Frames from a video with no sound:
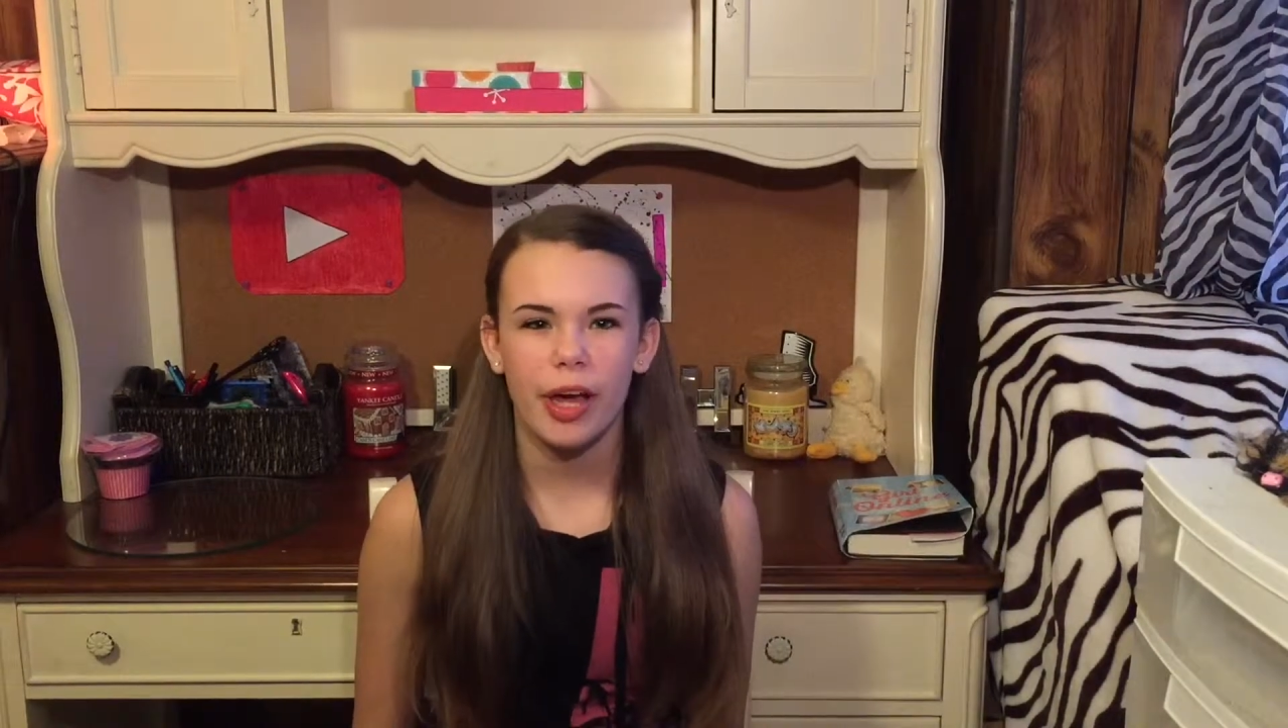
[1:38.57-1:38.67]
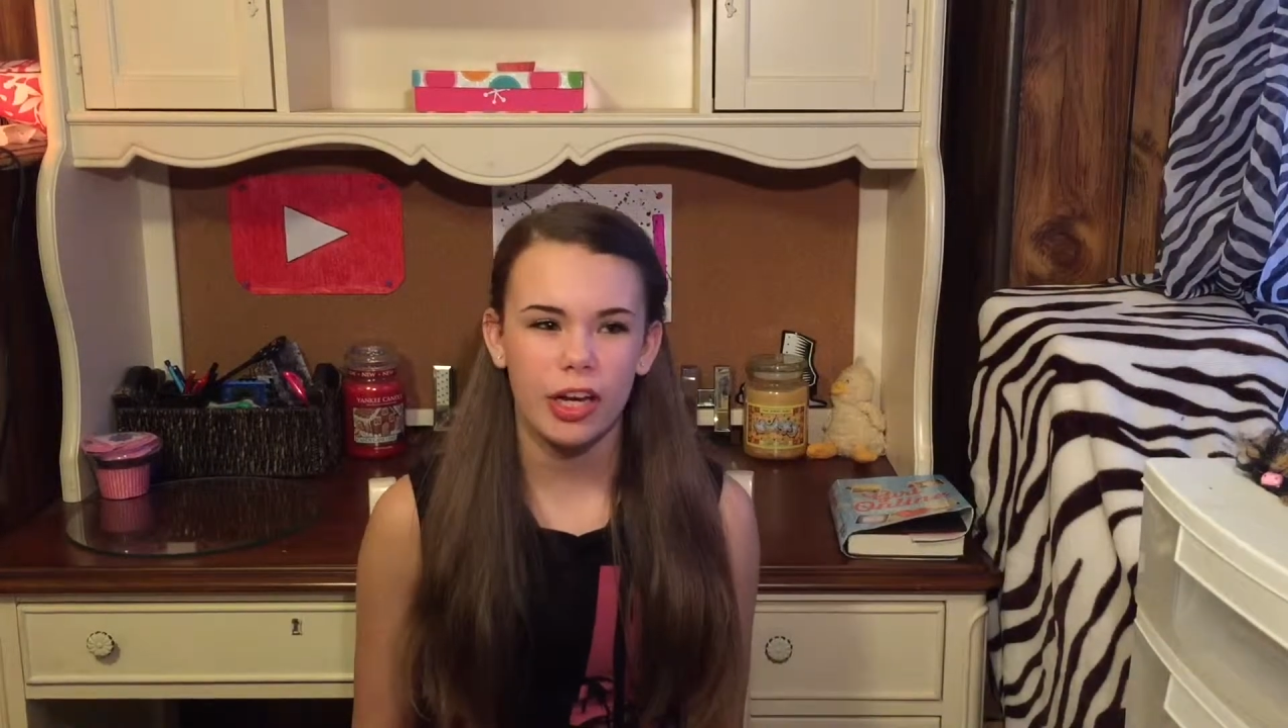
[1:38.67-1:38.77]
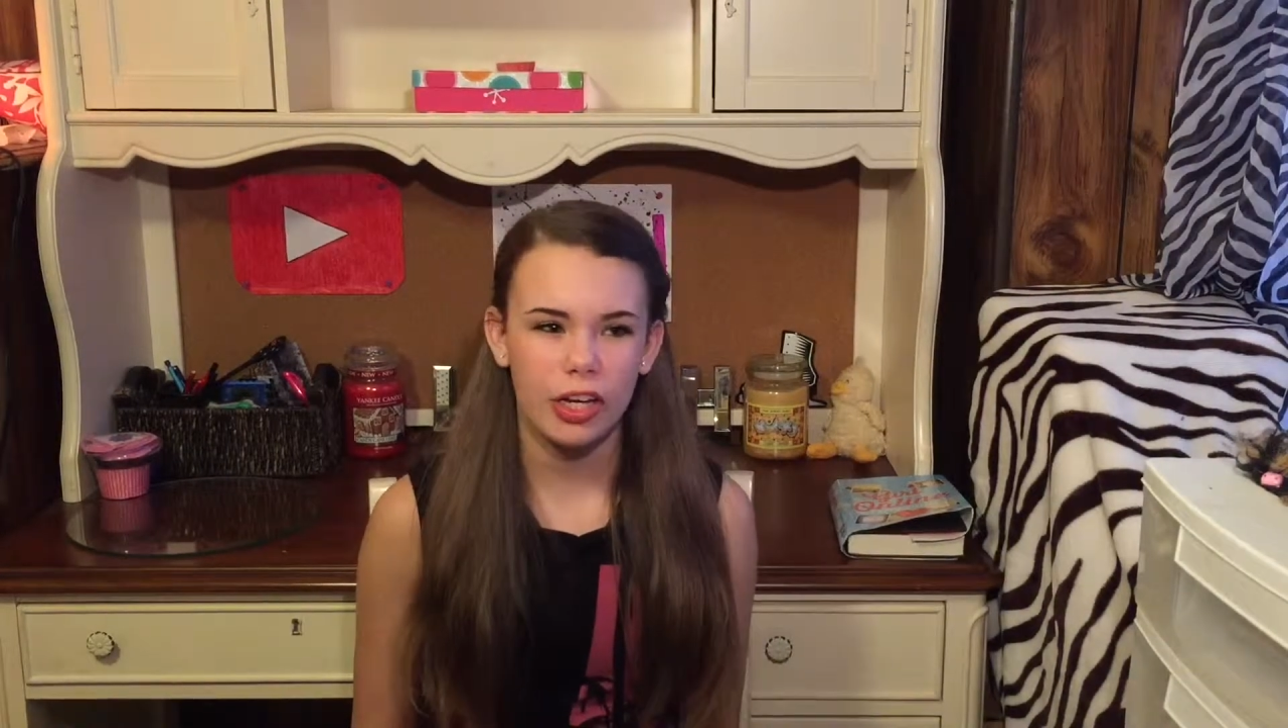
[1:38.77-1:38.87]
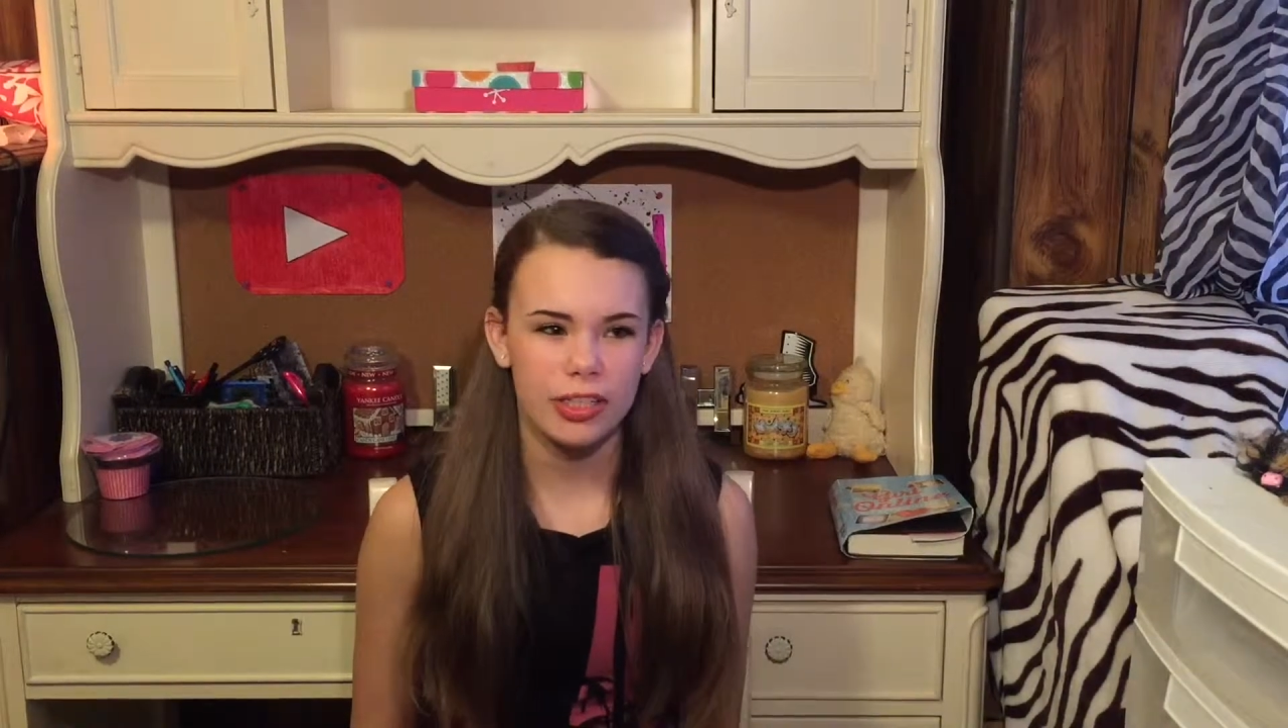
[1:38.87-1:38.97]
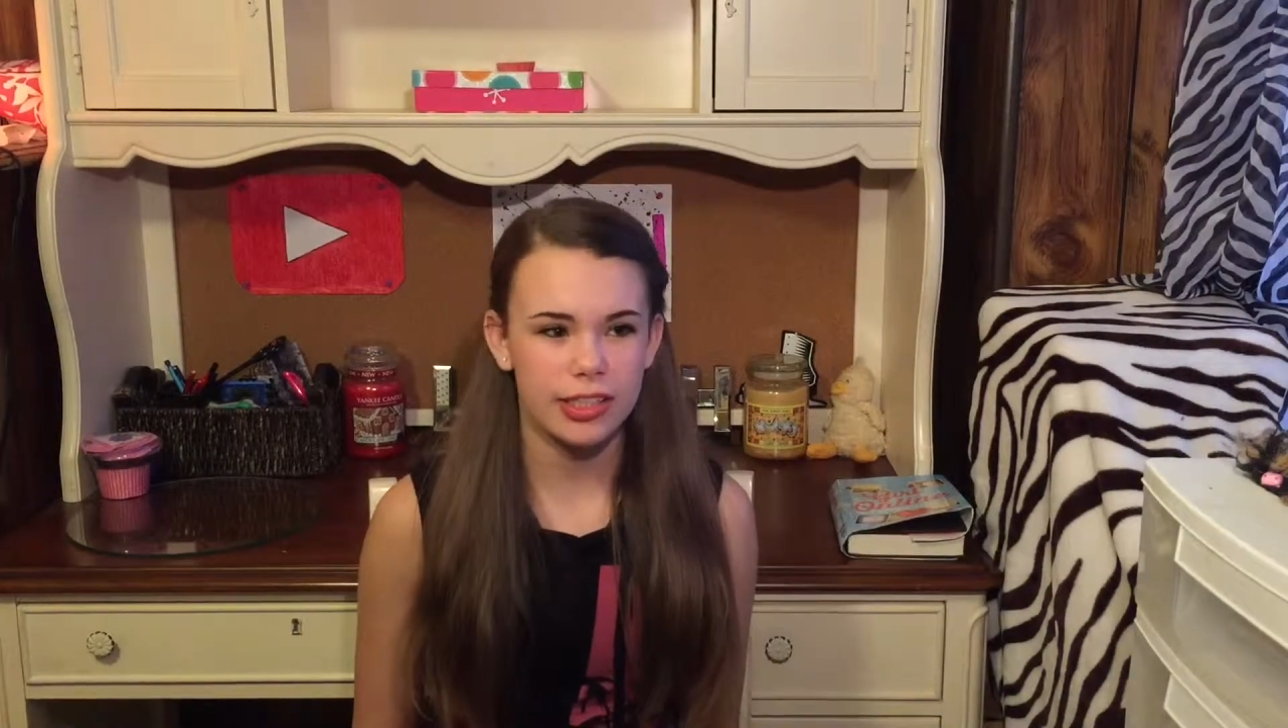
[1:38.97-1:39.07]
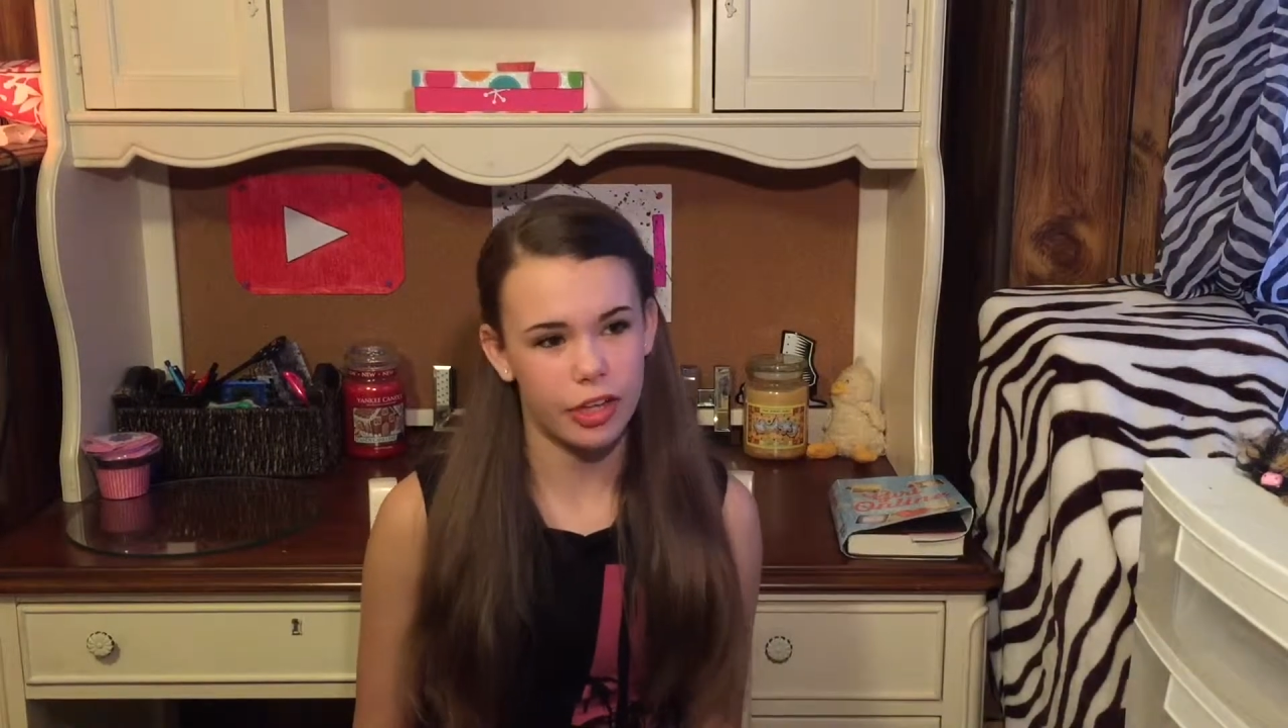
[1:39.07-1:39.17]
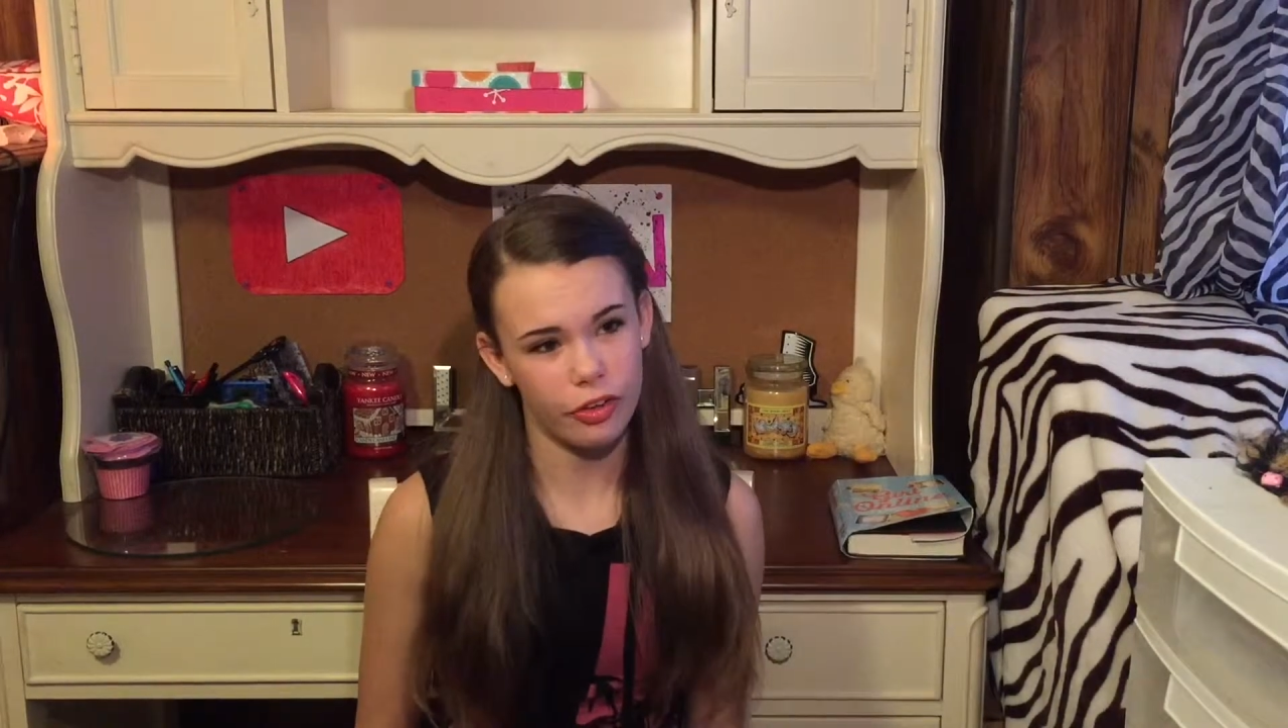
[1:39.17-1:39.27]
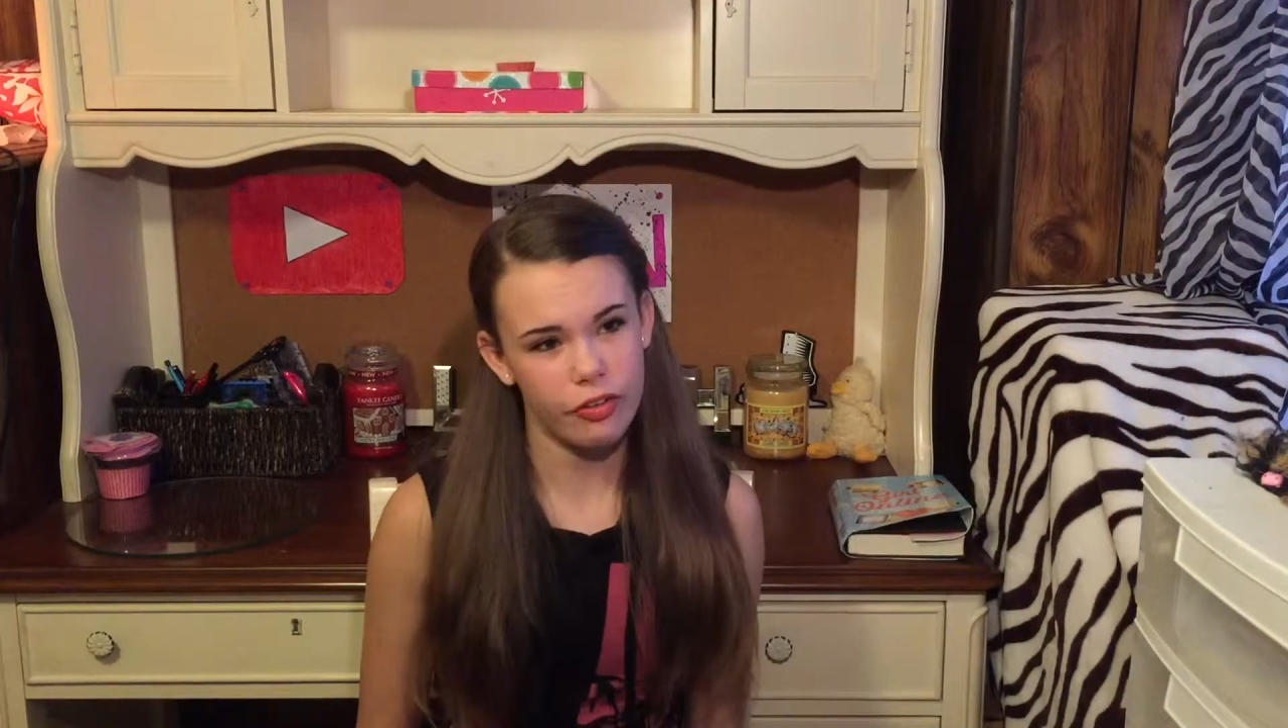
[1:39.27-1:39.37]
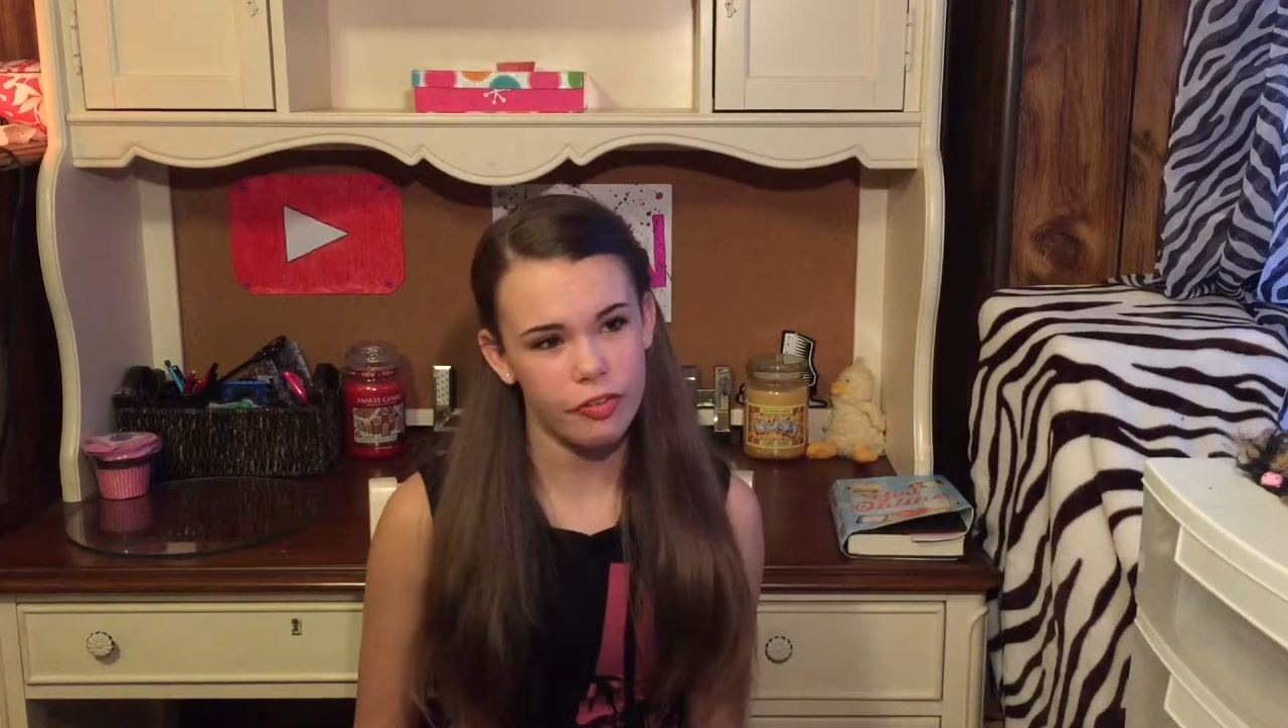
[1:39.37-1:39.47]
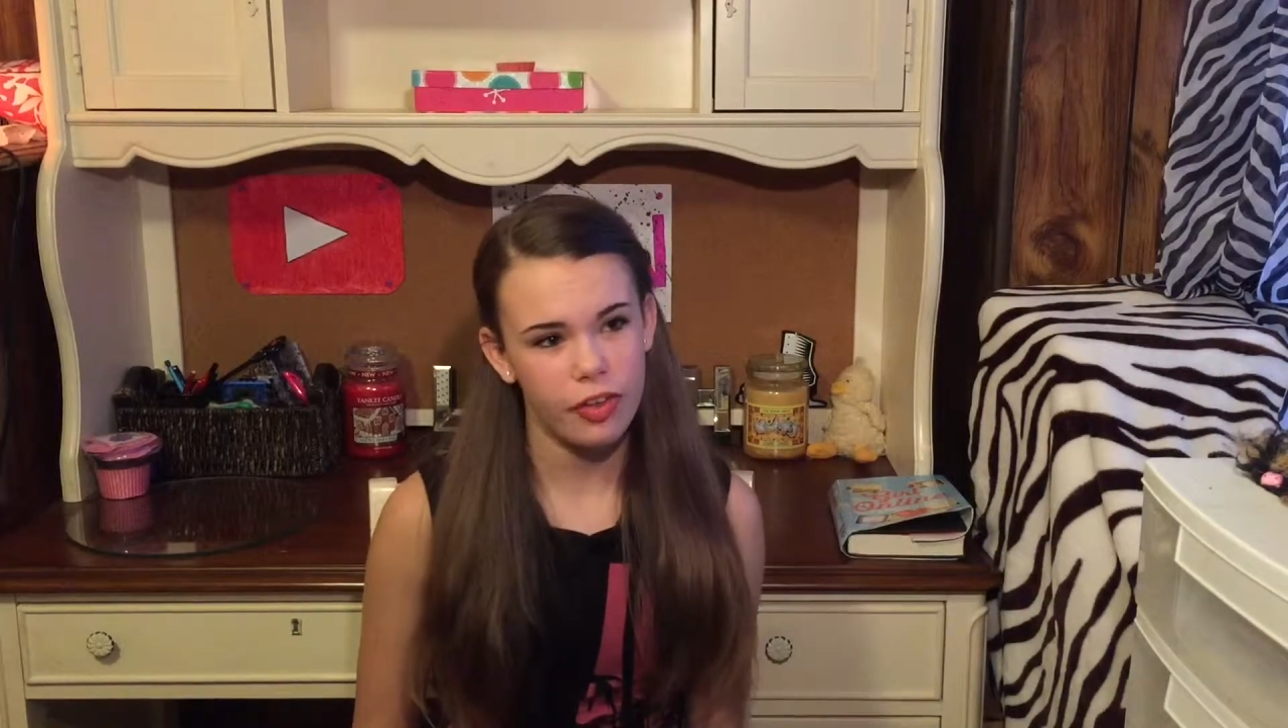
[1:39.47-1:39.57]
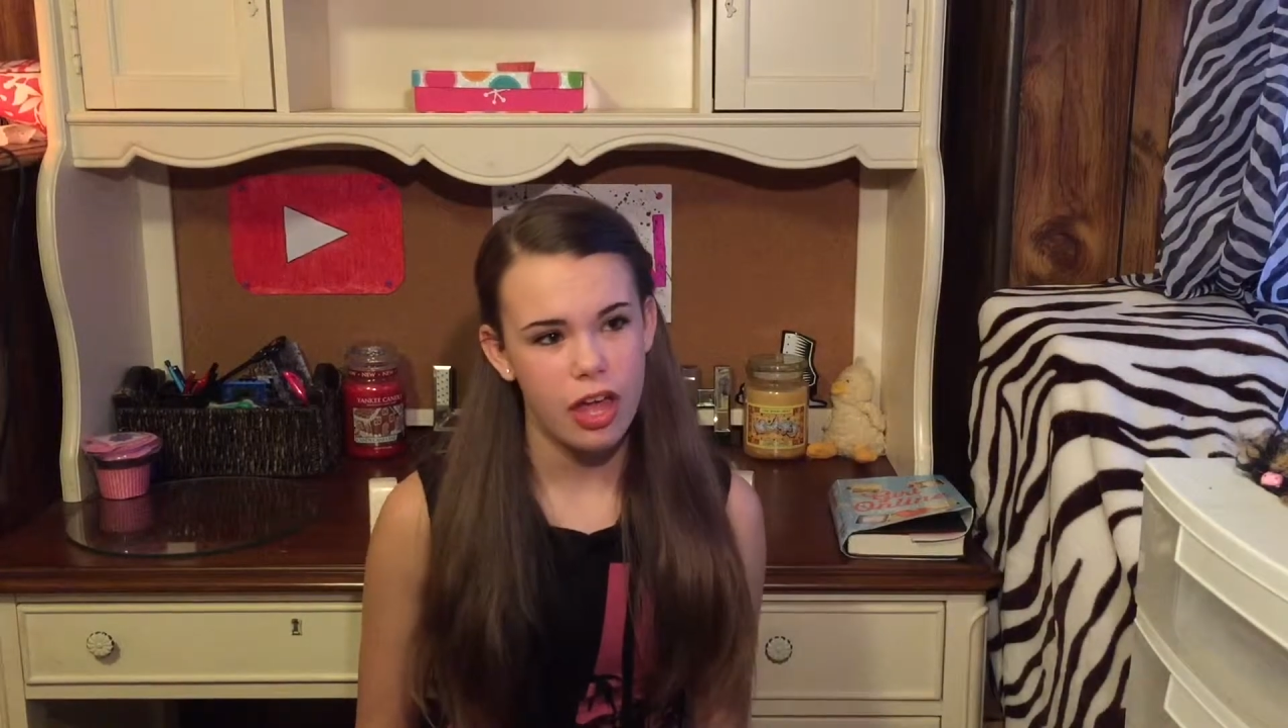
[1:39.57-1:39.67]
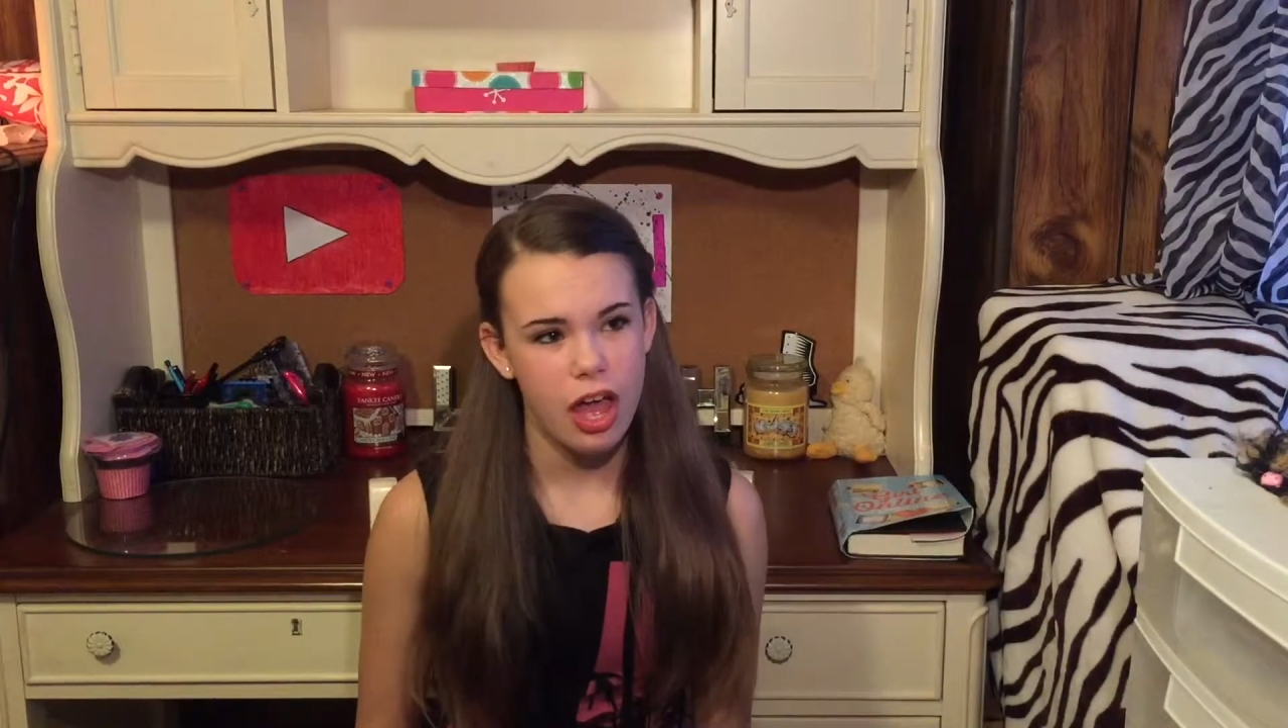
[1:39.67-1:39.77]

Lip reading: by herself.